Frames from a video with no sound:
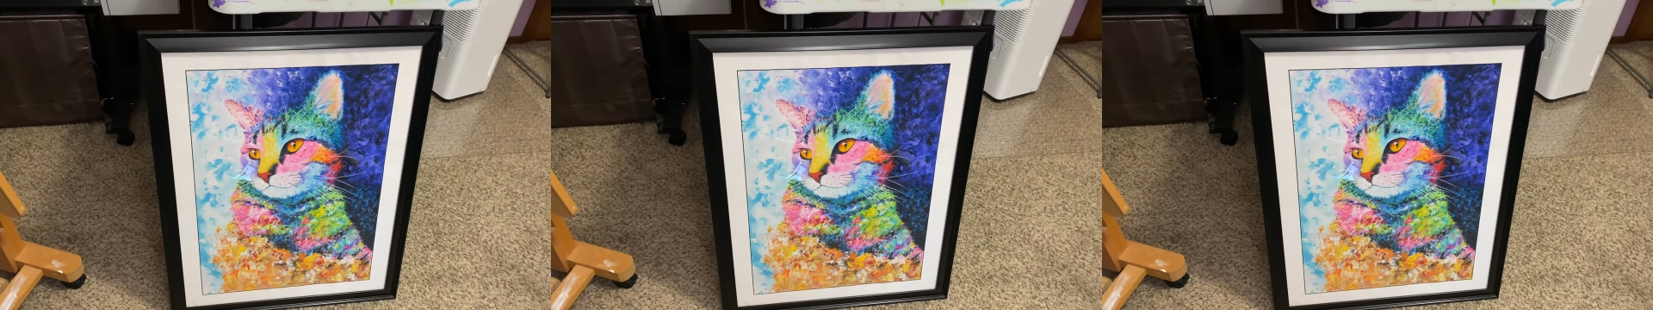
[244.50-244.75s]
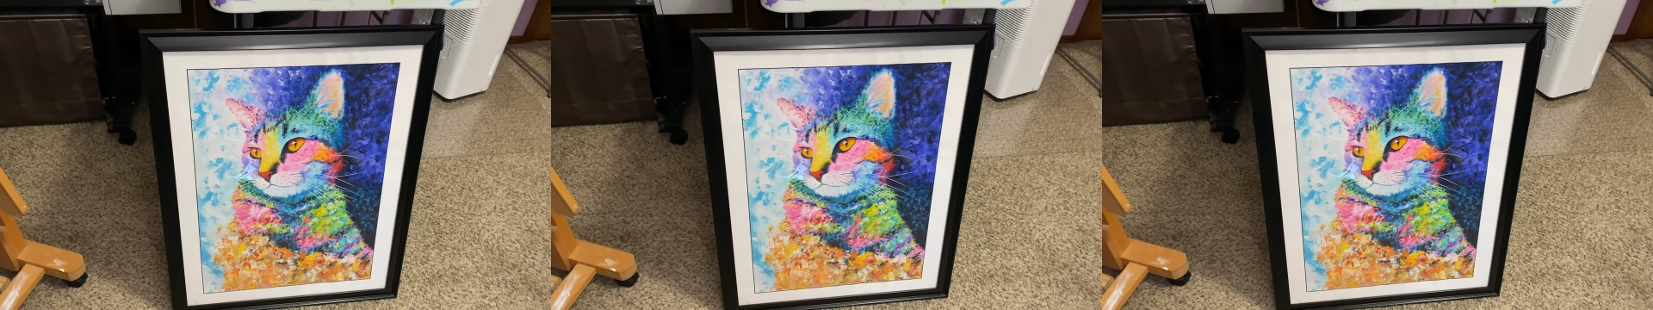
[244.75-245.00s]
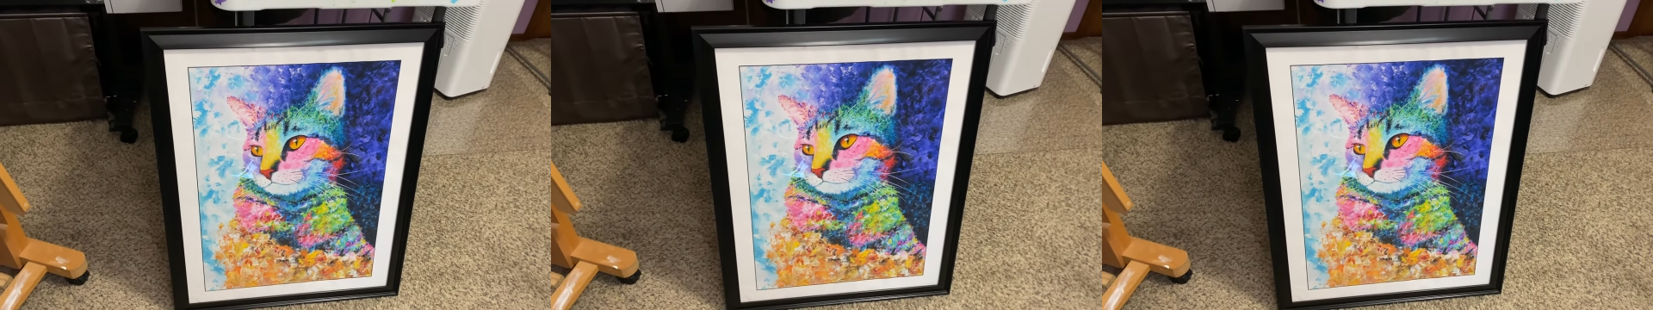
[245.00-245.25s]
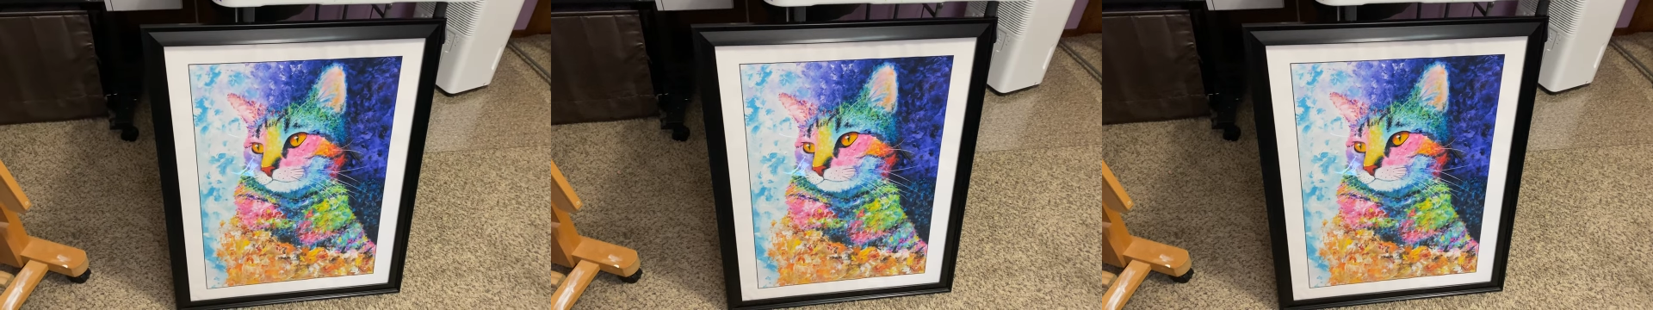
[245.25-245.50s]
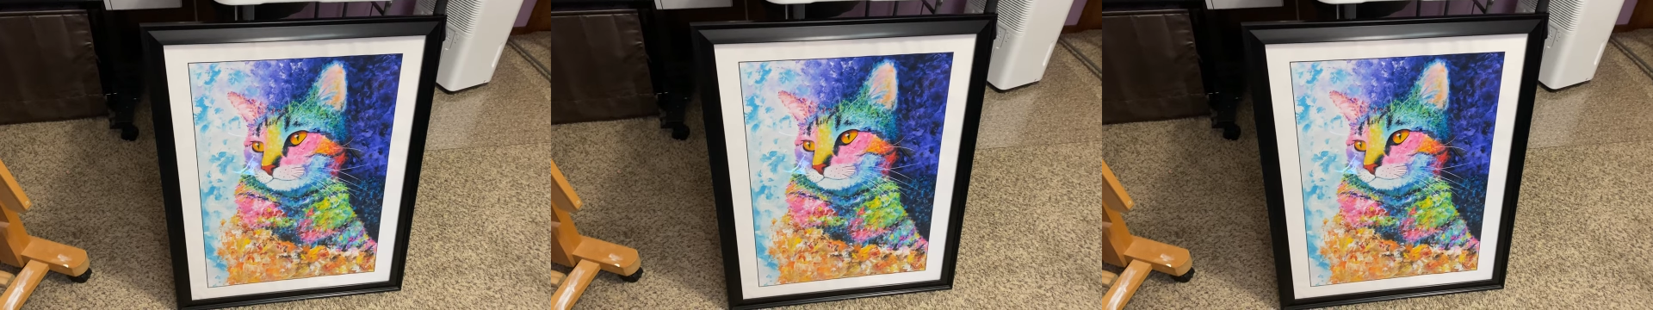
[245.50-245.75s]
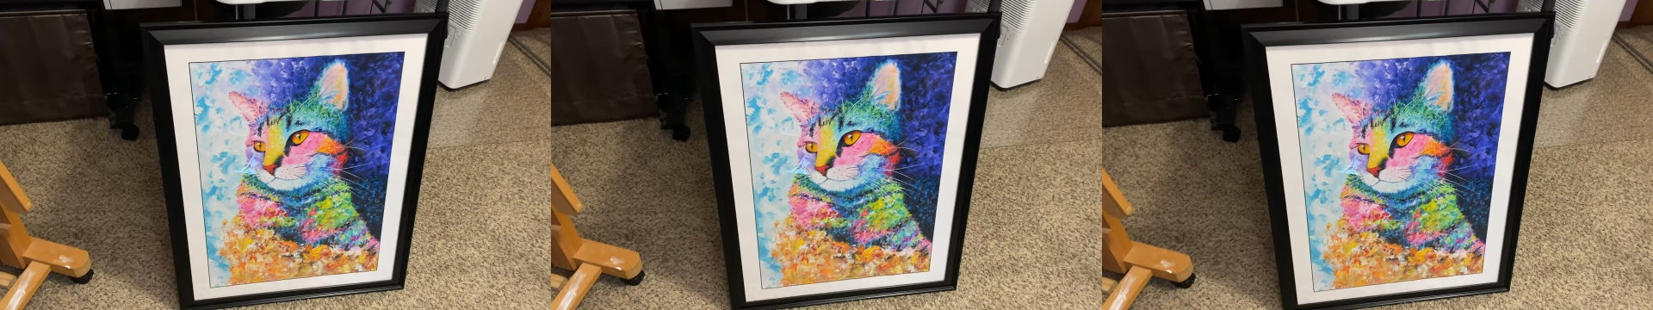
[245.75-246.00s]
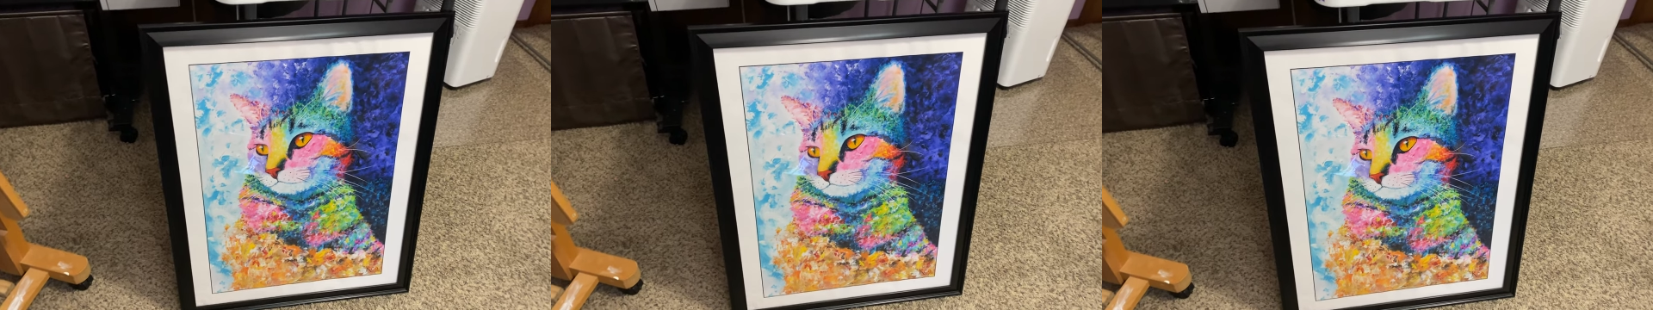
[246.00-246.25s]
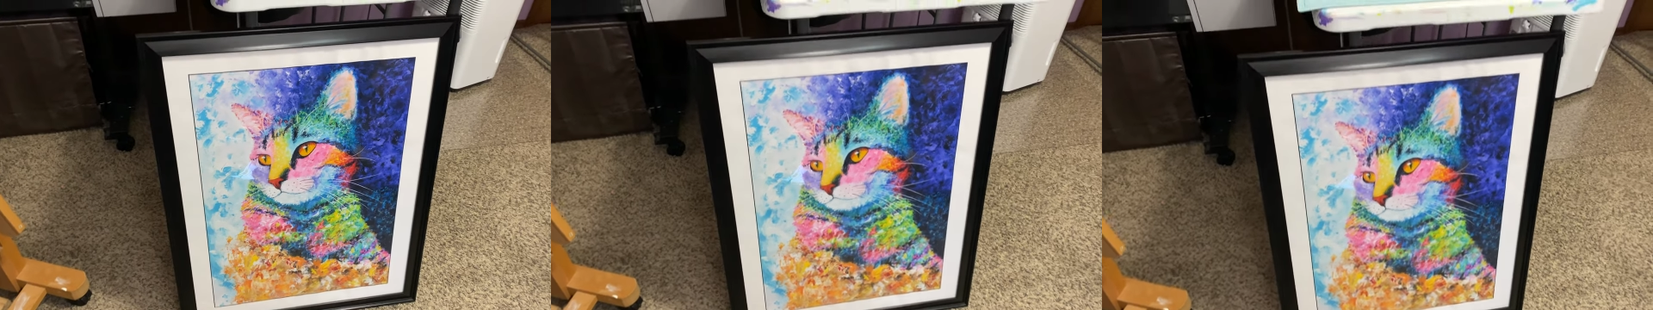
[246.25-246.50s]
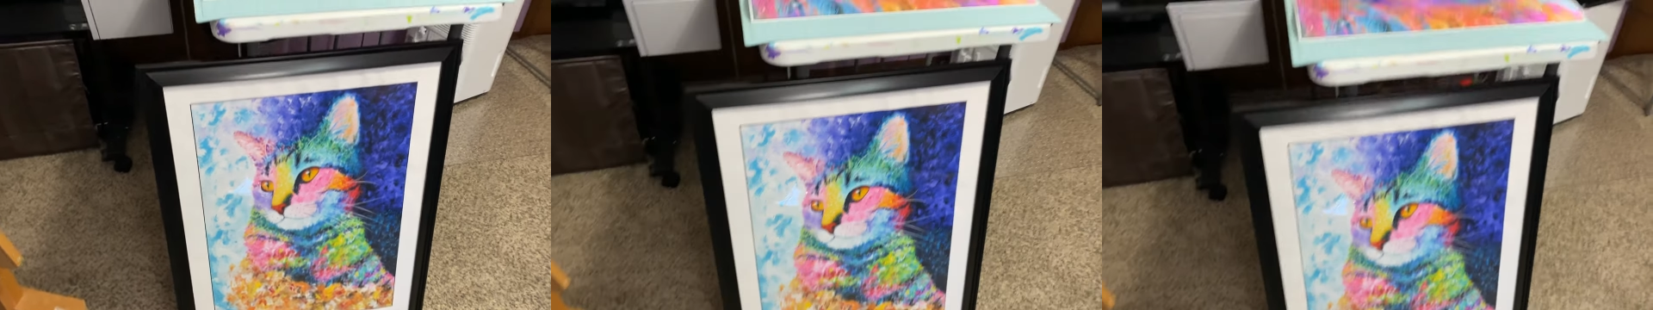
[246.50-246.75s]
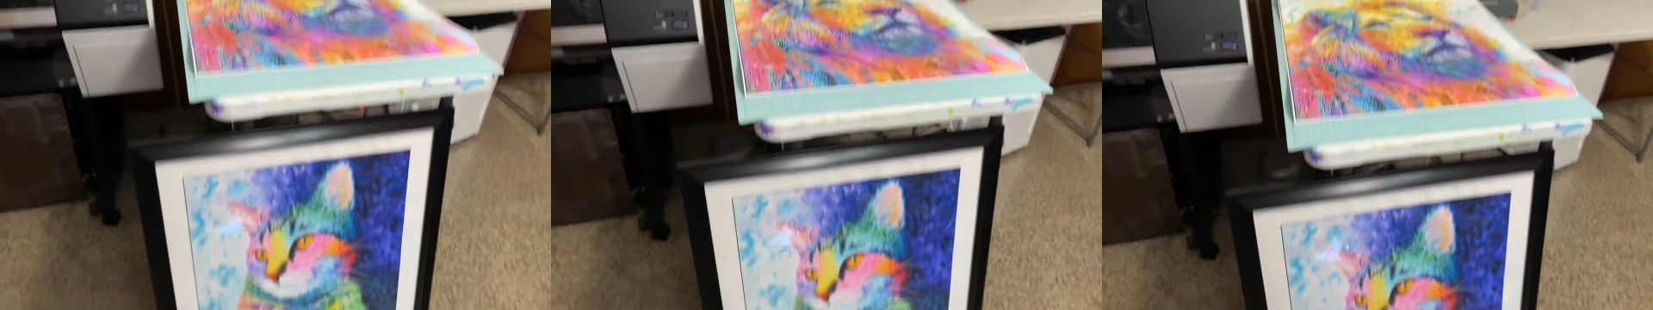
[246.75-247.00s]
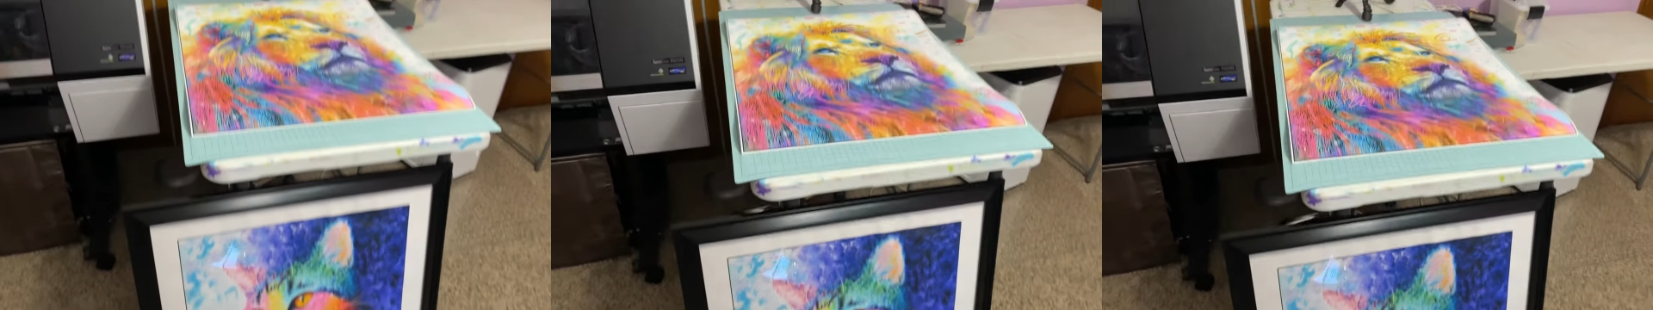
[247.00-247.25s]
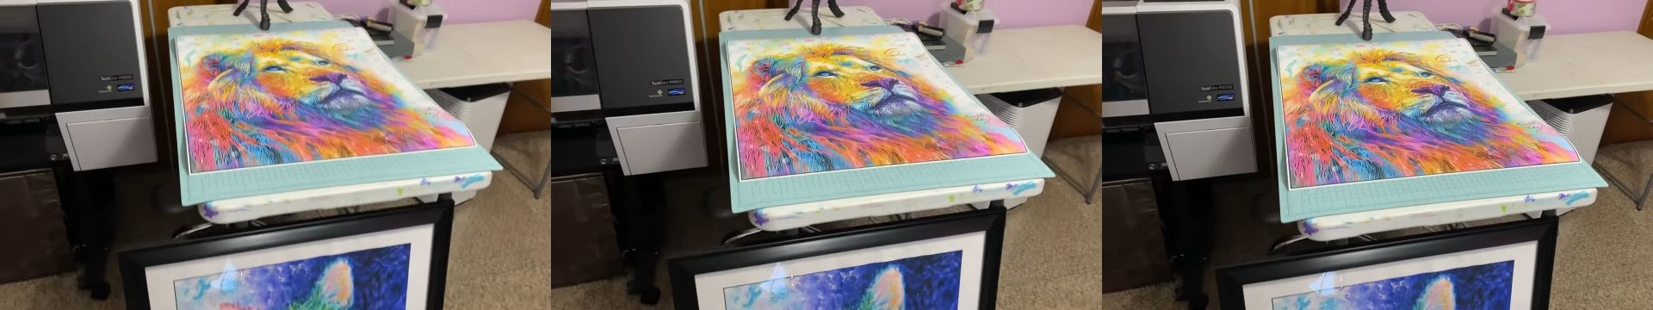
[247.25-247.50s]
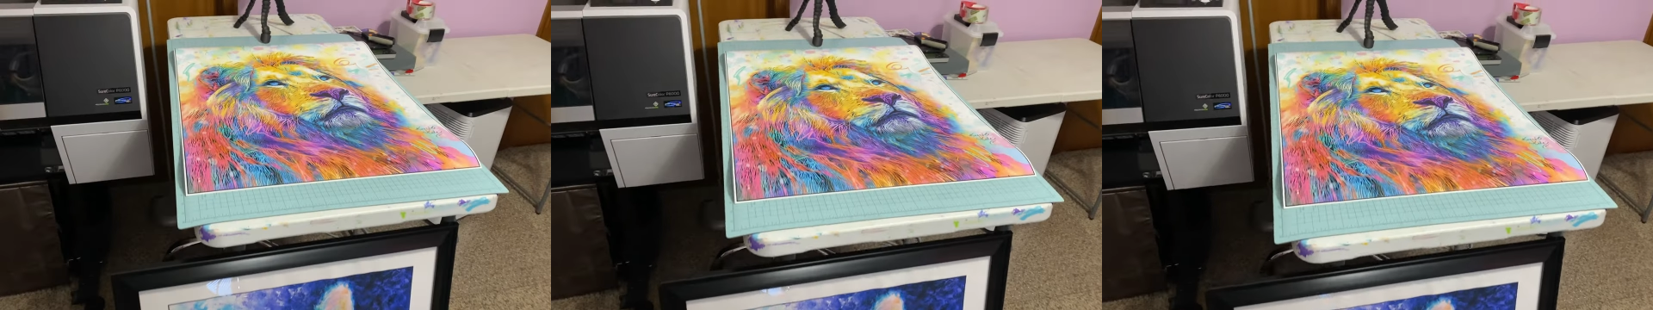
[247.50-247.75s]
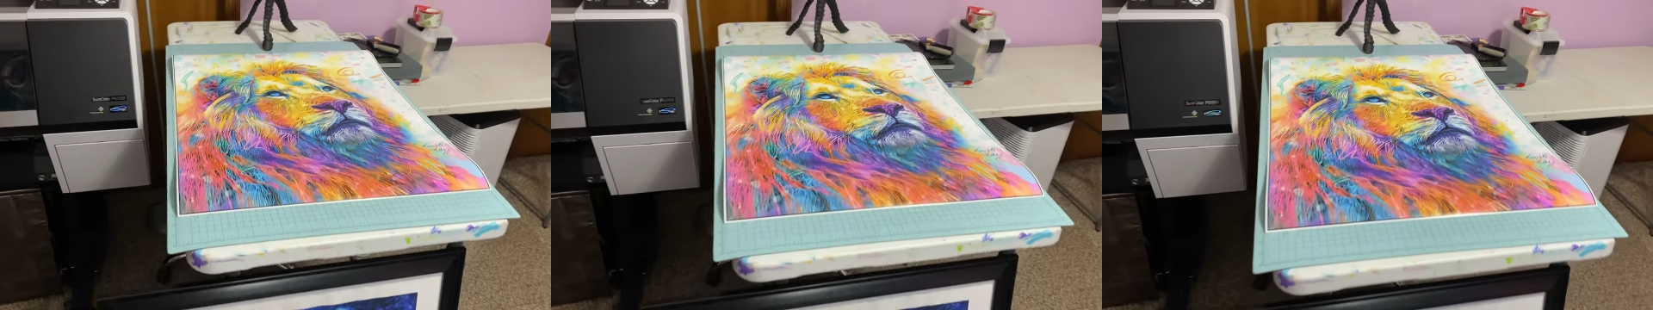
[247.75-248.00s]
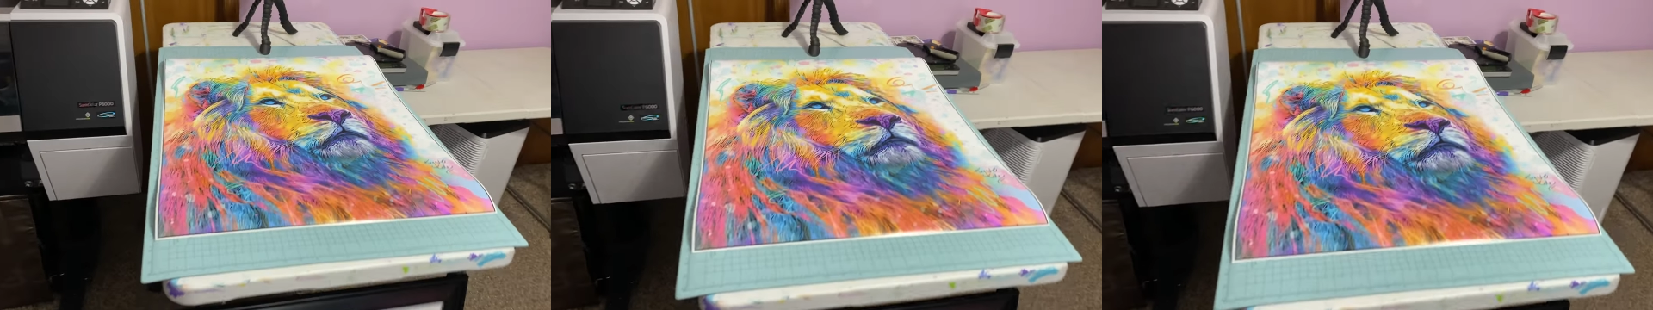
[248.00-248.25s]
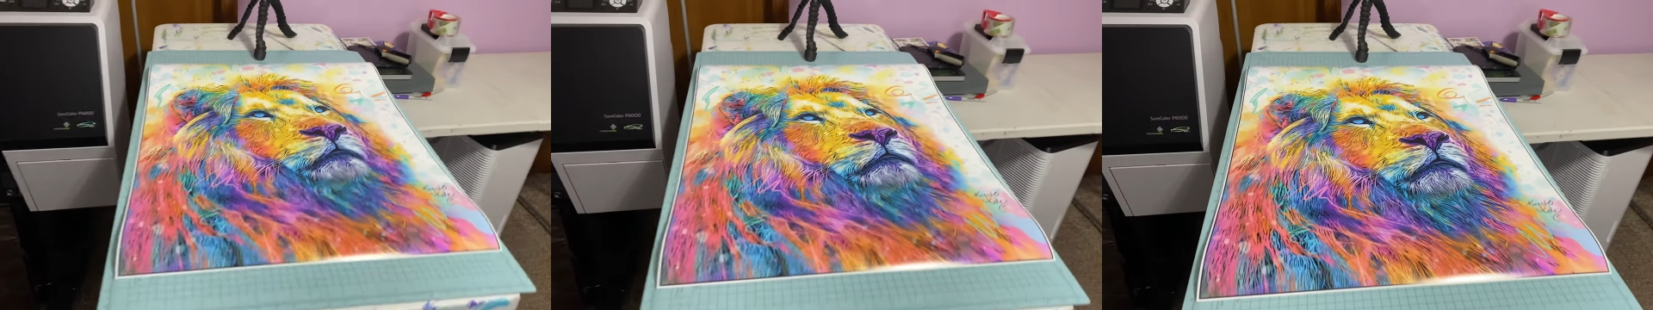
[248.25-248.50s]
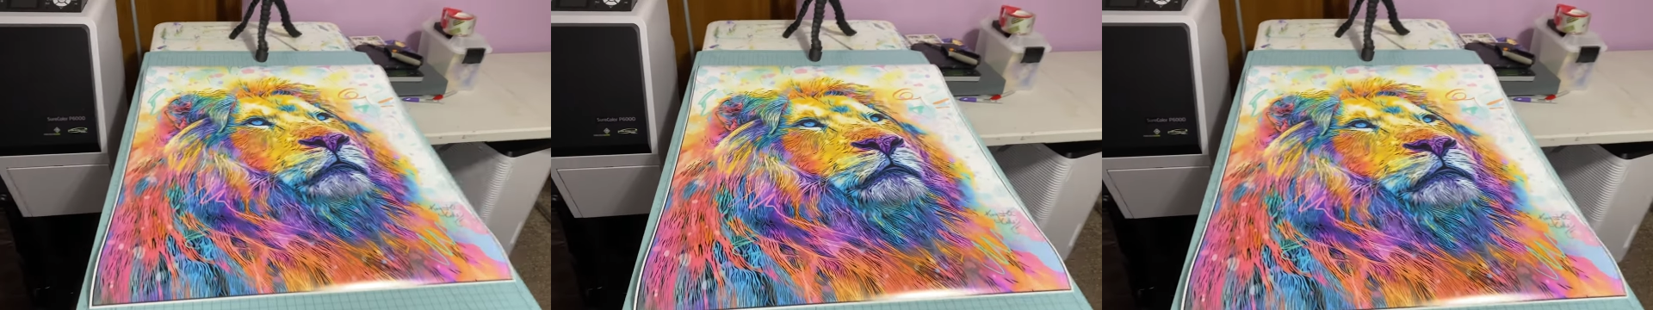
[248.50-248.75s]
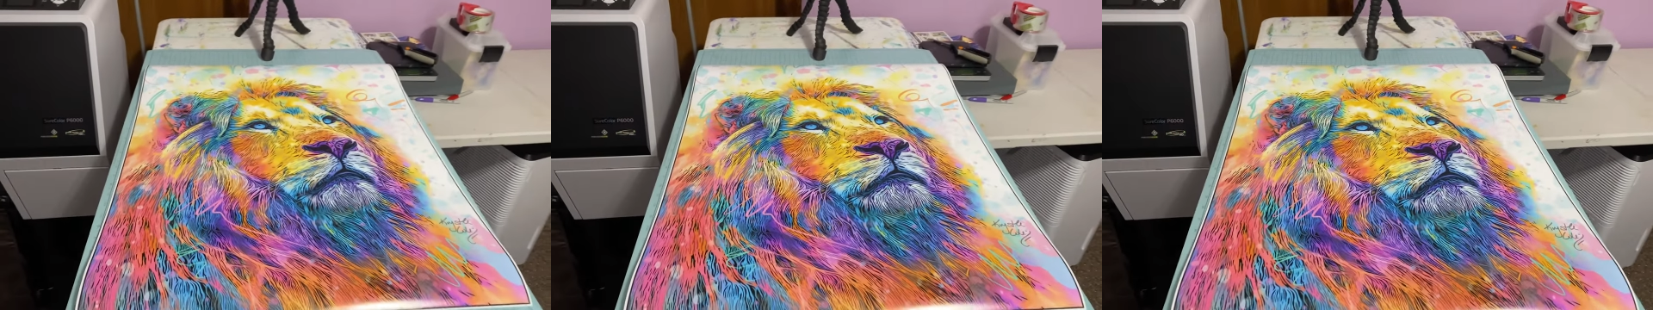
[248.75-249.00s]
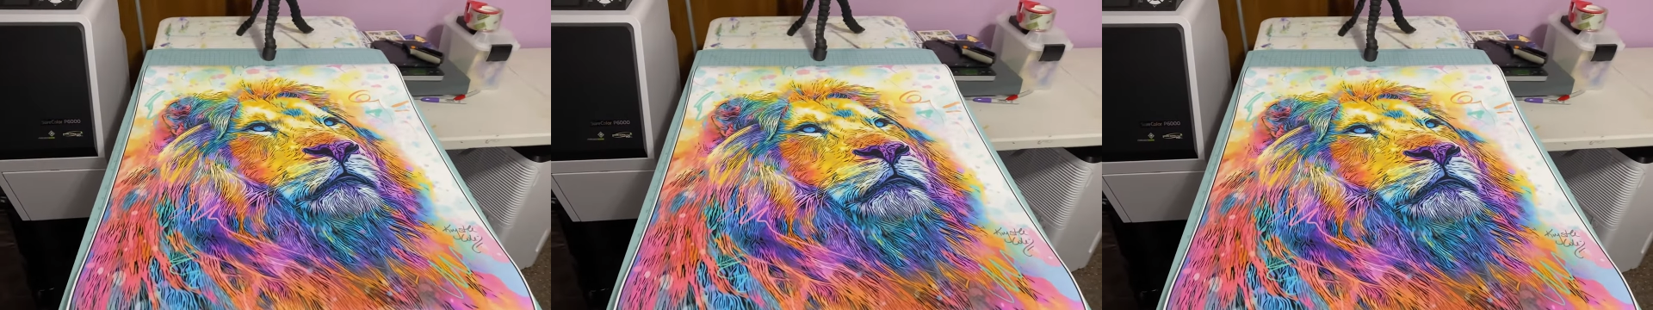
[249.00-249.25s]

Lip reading: Nobody's mouth can be seen.